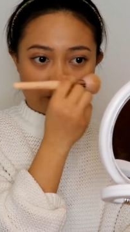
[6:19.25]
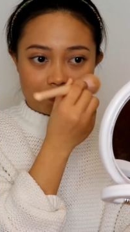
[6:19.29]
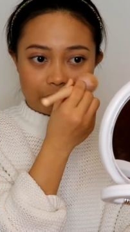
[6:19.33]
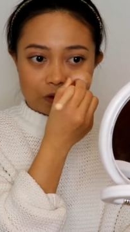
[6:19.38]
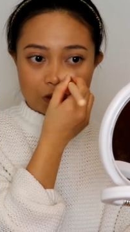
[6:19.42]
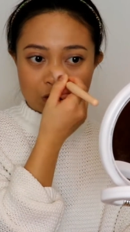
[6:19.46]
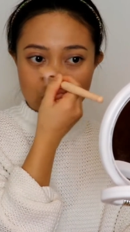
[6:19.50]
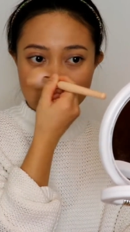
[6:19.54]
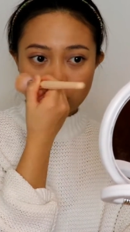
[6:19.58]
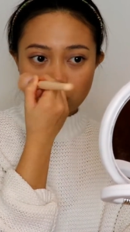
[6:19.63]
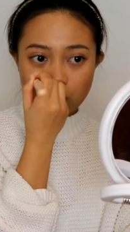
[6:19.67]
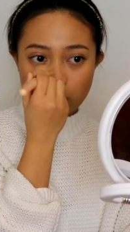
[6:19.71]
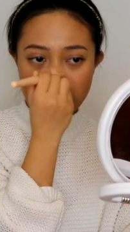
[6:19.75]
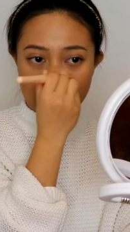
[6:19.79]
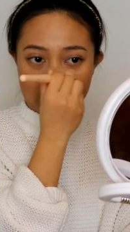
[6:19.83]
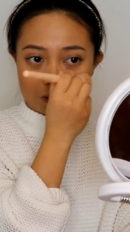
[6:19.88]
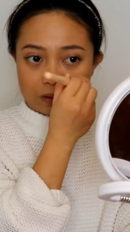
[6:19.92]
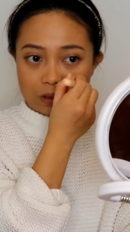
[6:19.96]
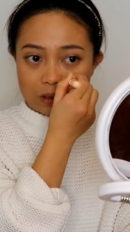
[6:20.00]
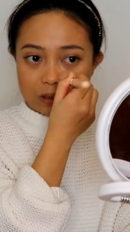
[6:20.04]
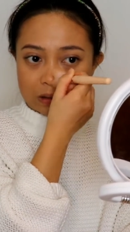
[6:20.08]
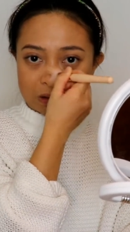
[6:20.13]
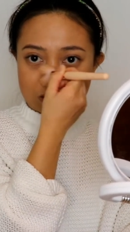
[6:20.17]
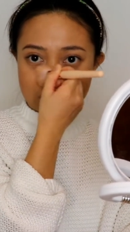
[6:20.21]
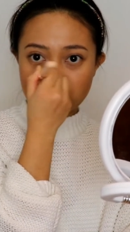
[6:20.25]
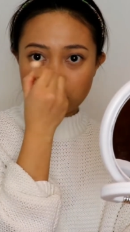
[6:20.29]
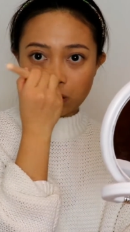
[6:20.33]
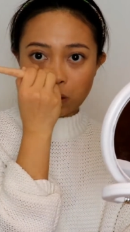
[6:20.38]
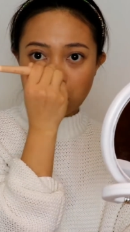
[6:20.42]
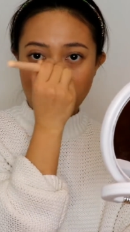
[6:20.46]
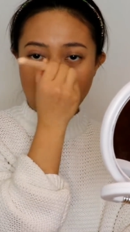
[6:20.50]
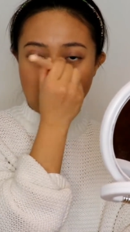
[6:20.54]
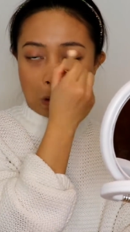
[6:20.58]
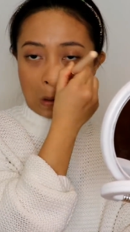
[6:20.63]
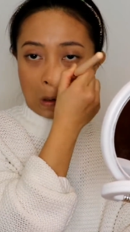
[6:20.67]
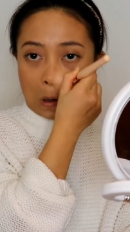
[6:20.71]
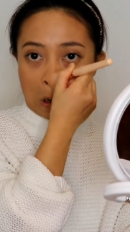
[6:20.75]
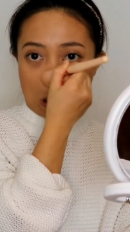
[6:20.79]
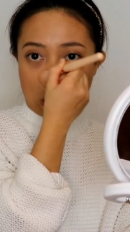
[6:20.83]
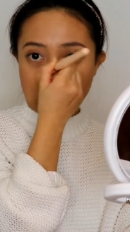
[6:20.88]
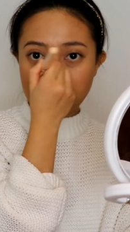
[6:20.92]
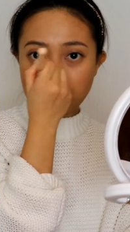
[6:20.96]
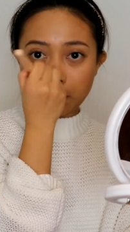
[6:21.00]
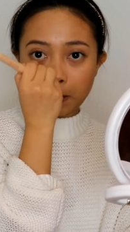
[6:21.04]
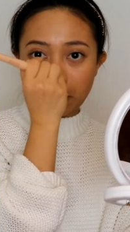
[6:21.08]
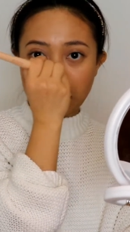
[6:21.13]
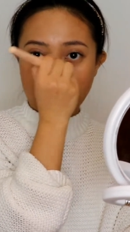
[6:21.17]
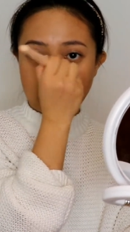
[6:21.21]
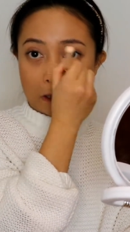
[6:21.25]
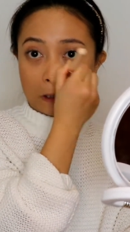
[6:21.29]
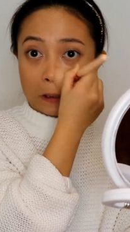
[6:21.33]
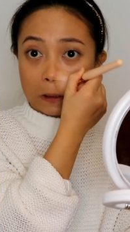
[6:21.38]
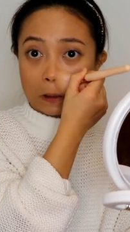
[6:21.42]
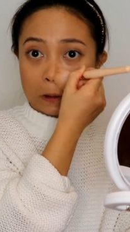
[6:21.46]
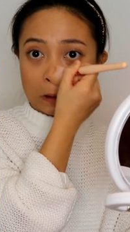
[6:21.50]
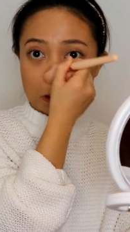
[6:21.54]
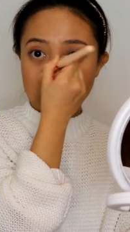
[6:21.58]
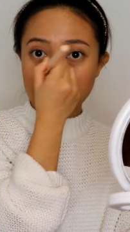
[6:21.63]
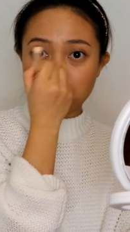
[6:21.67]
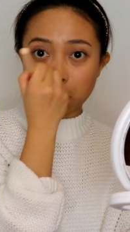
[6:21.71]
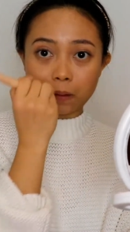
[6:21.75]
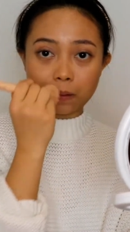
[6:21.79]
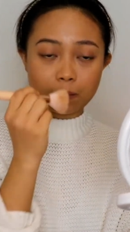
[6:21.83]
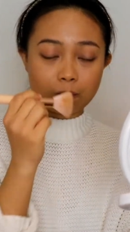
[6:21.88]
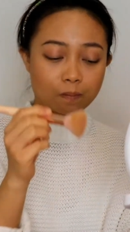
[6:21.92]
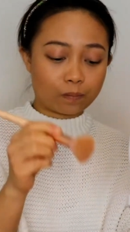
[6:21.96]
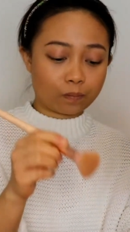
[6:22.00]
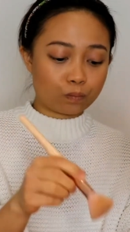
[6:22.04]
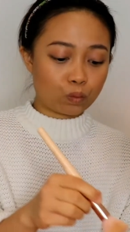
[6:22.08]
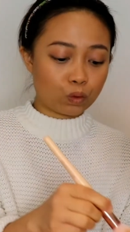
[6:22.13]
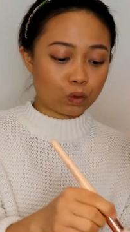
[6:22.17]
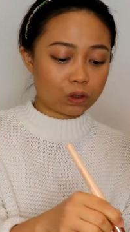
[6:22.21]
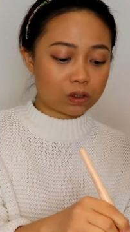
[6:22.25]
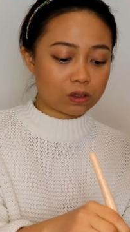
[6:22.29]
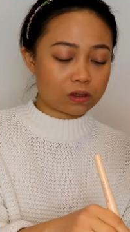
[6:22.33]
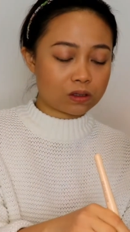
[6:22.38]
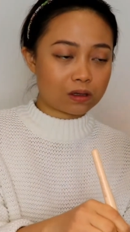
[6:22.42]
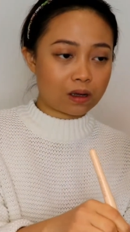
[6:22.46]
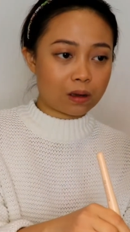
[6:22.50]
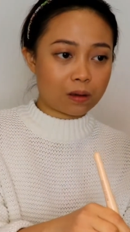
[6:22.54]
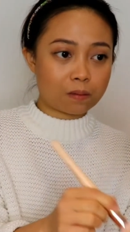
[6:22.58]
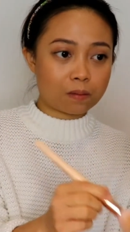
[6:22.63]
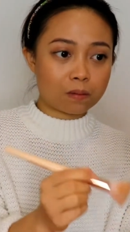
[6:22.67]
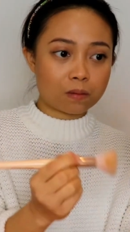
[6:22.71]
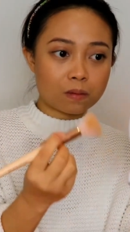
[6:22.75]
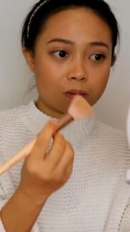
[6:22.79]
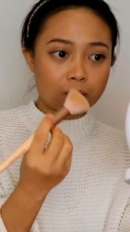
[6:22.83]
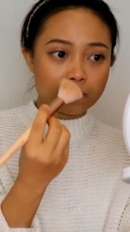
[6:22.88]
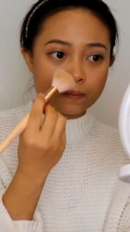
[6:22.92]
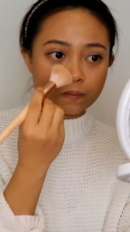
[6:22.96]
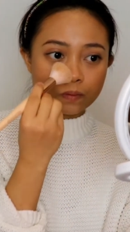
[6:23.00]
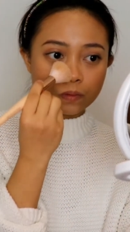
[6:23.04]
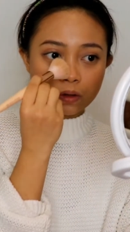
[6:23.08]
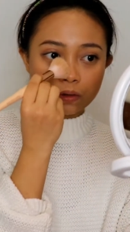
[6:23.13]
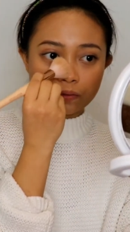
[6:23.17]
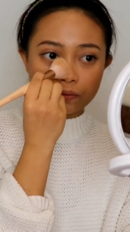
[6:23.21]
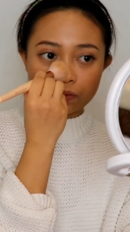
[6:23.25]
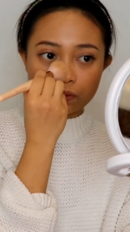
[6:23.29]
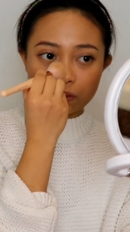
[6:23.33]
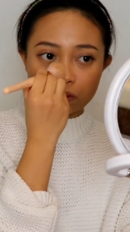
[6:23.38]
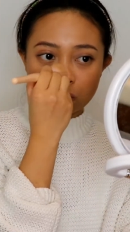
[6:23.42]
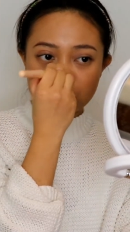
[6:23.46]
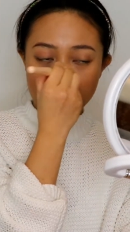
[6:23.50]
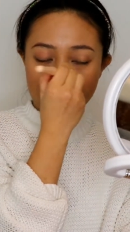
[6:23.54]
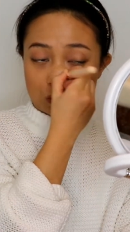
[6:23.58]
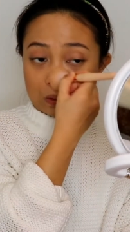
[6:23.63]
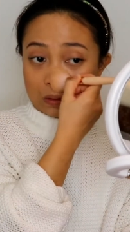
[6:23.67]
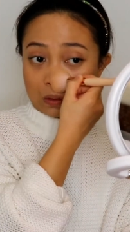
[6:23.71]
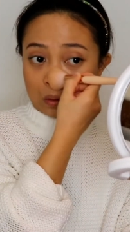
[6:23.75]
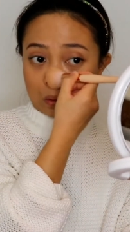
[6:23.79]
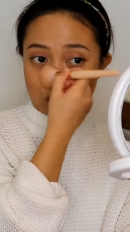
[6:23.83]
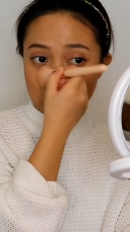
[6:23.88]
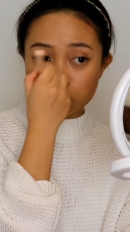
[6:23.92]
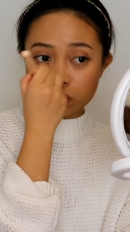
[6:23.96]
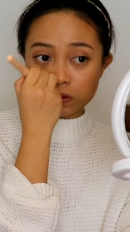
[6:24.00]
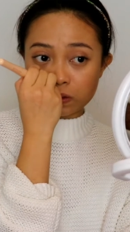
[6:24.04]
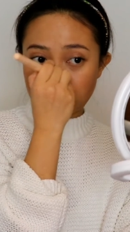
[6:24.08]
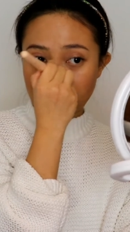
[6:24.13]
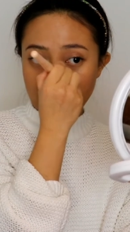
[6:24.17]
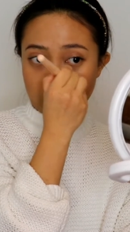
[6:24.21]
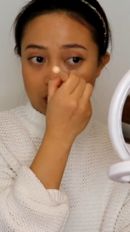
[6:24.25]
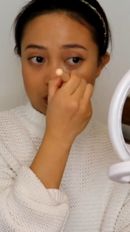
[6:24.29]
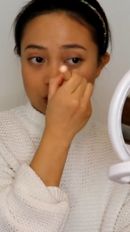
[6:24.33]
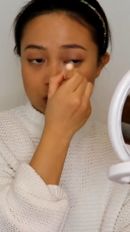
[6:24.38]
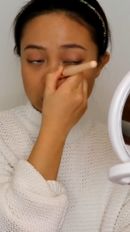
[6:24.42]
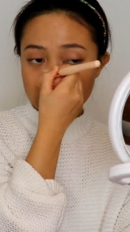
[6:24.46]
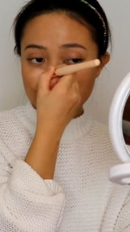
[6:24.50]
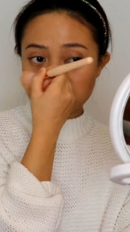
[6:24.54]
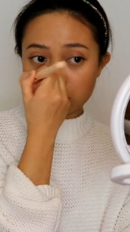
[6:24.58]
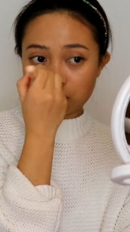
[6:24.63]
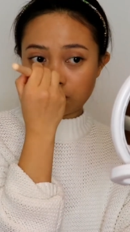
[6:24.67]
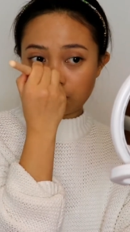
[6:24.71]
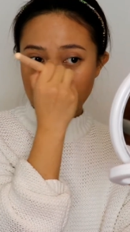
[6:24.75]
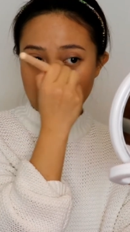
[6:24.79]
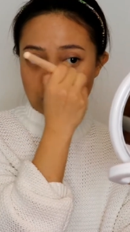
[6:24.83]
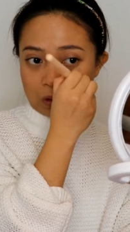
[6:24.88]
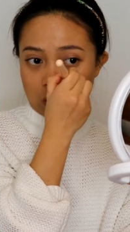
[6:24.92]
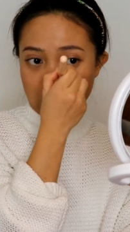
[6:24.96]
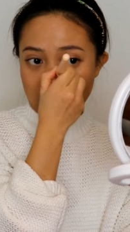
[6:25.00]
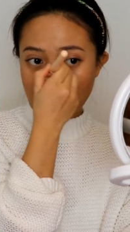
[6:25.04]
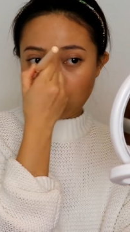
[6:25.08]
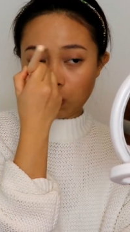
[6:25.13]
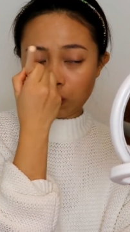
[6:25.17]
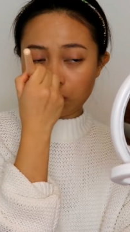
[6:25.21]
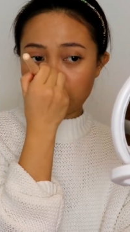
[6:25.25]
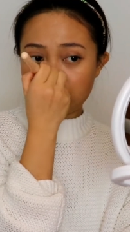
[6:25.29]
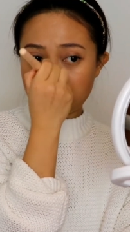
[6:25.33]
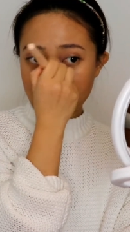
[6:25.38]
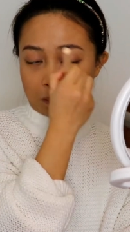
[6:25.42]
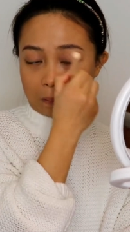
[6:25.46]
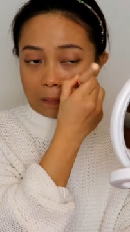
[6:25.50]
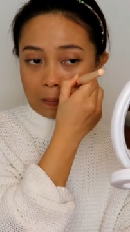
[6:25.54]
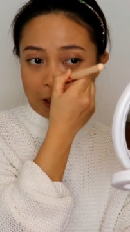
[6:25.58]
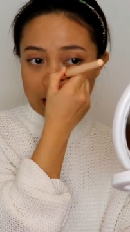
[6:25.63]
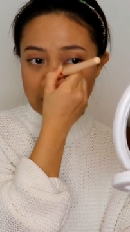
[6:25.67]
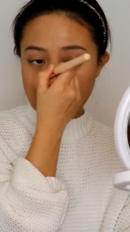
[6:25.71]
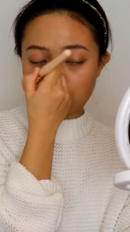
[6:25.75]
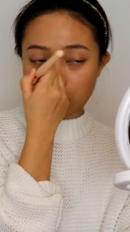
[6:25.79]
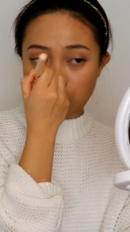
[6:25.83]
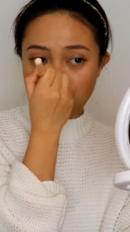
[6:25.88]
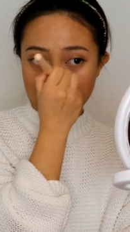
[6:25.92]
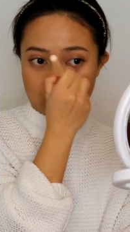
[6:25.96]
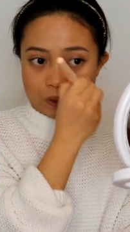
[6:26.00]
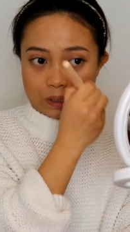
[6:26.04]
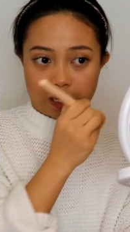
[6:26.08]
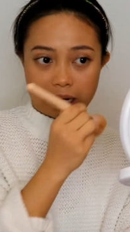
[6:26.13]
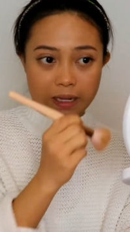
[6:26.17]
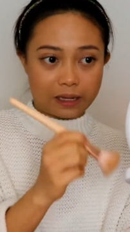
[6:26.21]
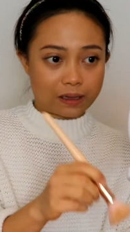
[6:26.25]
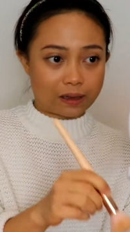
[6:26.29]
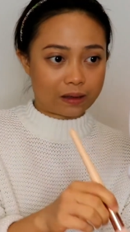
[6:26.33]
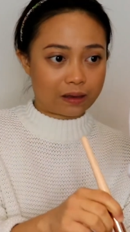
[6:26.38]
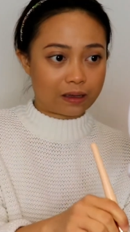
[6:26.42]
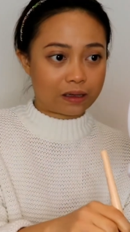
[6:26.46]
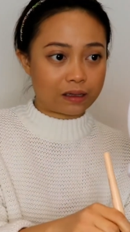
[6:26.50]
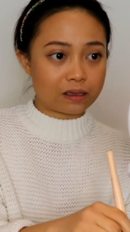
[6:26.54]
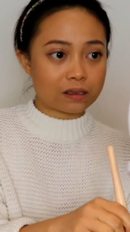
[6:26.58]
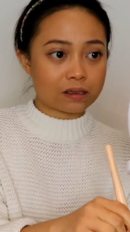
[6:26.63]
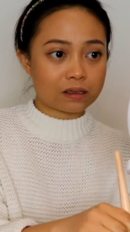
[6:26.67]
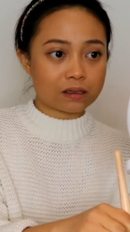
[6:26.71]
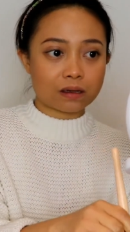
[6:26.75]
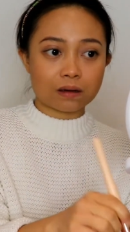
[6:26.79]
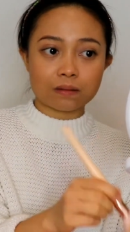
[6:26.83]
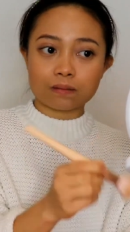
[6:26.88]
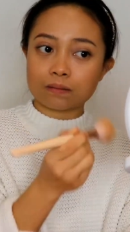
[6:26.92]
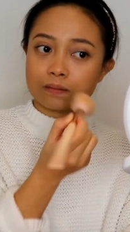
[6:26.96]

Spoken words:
So I'll just go on and put some of those blush on my nose like this.